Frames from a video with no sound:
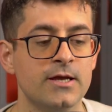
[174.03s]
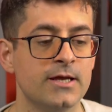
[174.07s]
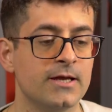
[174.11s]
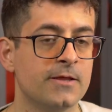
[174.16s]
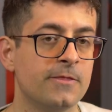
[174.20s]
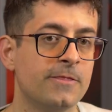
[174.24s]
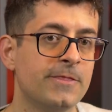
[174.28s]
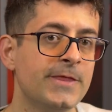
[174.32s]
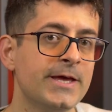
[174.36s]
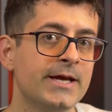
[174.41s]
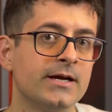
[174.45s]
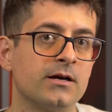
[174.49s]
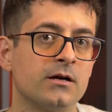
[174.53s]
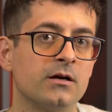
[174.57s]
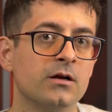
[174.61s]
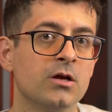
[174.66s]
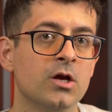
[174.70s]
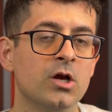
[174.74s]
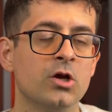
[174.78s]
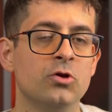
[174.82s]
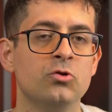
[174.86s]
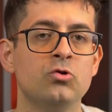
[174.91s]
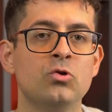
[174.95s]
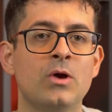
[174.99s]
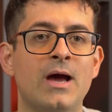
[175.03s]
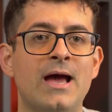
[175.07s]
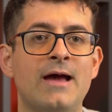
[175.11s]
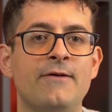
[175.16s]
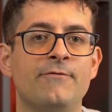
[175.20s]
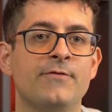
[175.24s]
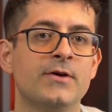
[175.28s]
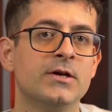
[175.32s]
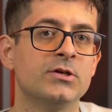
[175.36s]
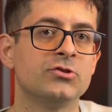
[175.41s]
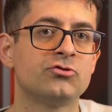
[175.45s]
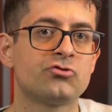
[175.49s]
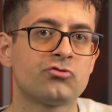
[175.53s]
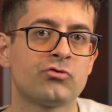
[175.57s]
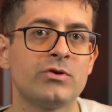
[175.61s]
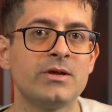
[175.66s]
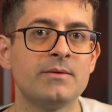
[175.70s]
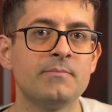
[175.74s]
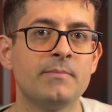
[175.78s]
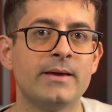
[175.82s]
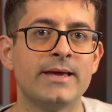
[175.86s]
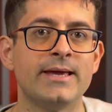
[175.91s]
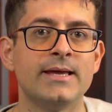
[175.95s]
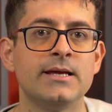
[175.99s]
In there you have
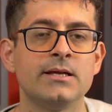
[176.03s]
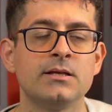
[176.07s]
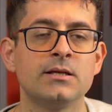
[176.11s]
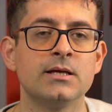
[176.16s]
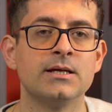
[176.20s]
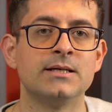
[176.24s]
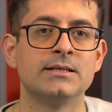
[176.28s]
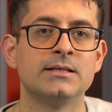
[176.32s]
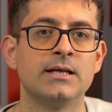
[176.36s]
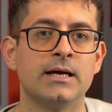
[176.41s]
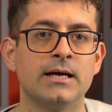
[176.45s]
three main